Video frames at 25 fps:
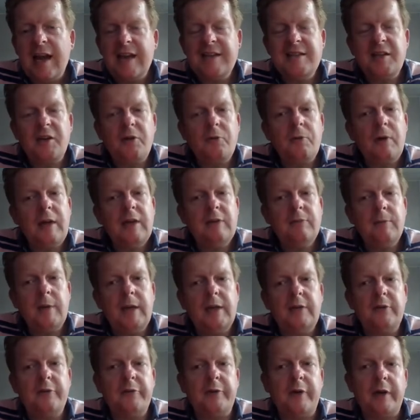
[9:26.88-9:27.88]
is a great
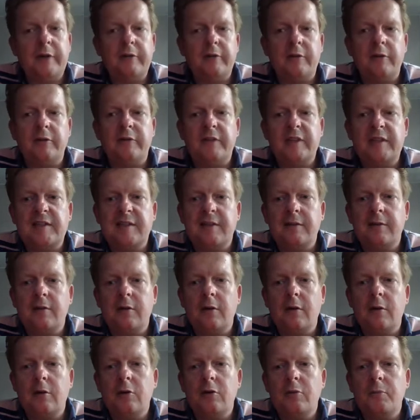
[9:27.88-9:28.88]
way to find untested
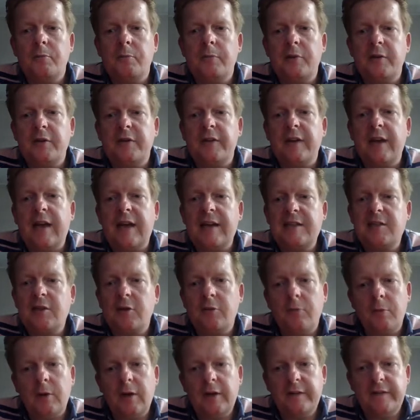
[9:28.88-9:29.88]
code, but as a
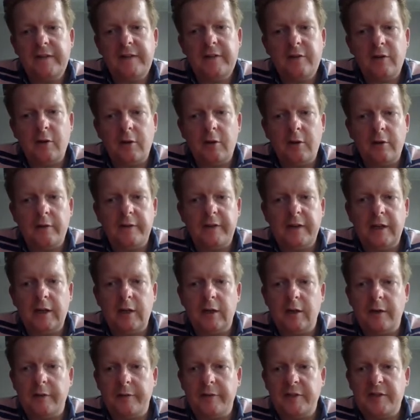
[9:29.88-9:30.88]
quality target in
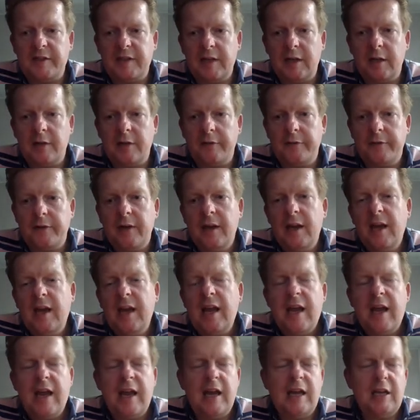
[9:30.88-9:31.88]
and of itself,
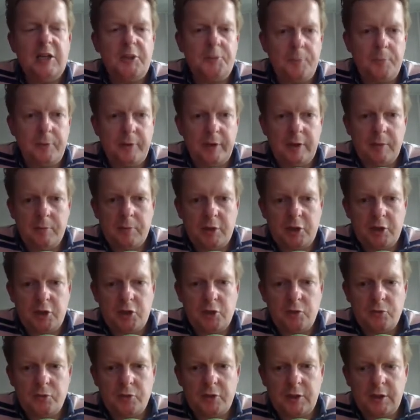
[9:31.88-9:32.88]
it's pretty much
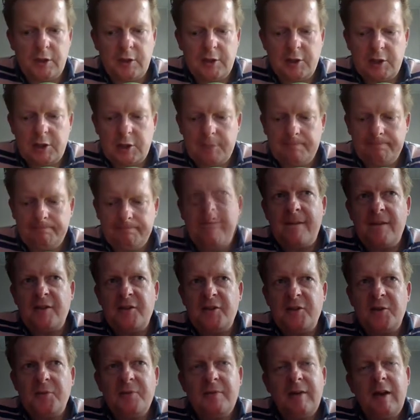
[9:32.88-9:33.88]
useless.
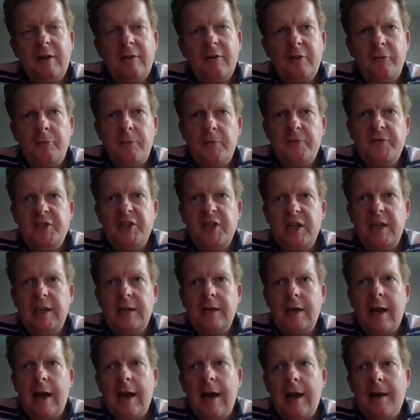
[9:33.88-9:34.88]
So now that we've
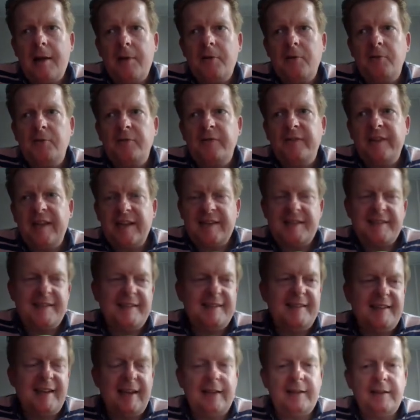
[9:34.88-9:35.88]
seen how
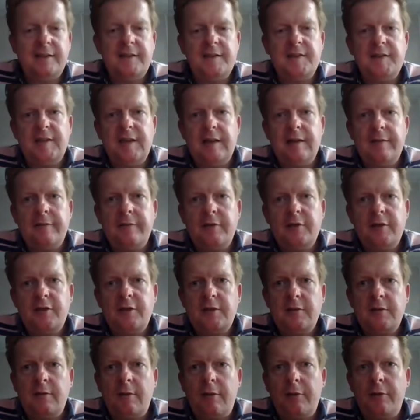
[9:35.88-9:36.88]
tests can deceive
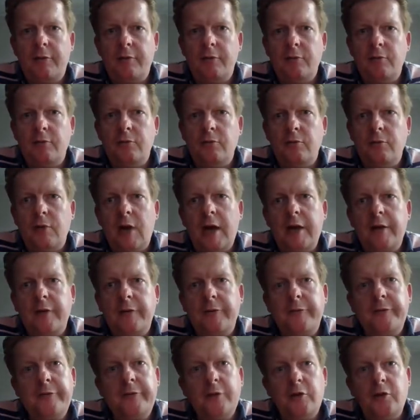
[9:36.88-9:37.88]
us through either
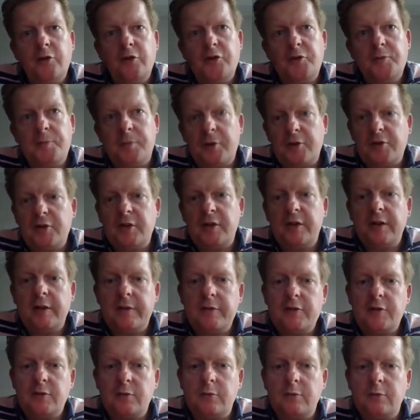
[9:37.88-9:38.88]
false
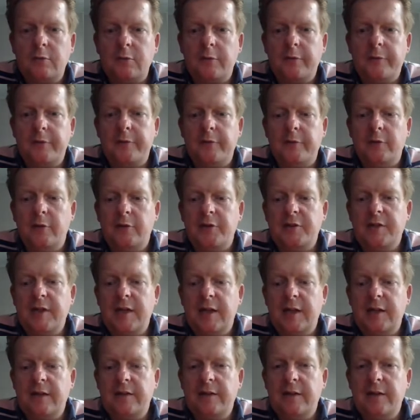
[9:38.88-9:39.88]
positives or false
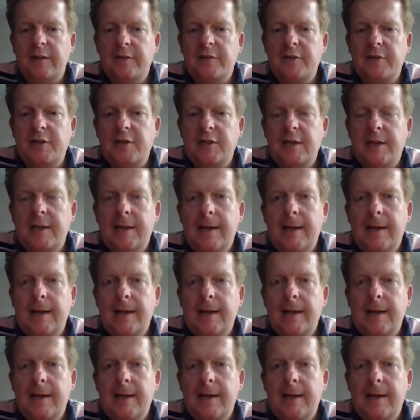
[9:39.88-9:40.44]
negatives,